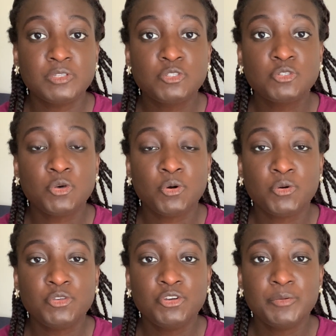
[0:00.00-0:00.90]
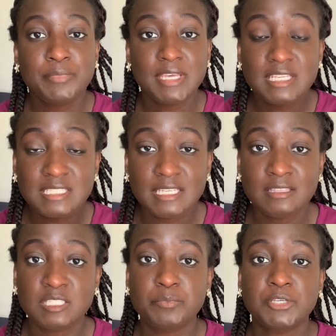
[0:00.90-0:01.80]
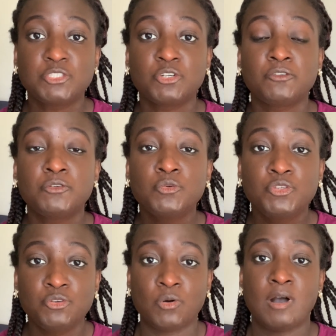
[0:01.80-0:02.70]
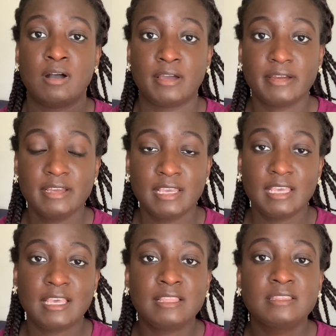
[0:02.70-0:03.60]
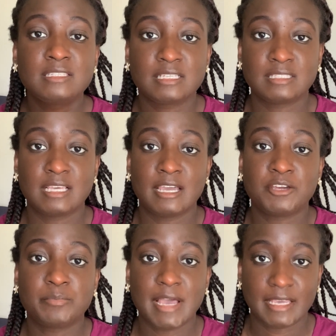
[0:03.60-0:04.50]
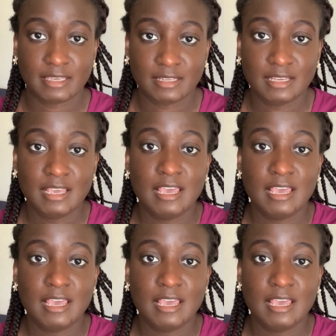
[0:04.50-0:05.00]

and so you're painting this picture of who you are in this entire packet.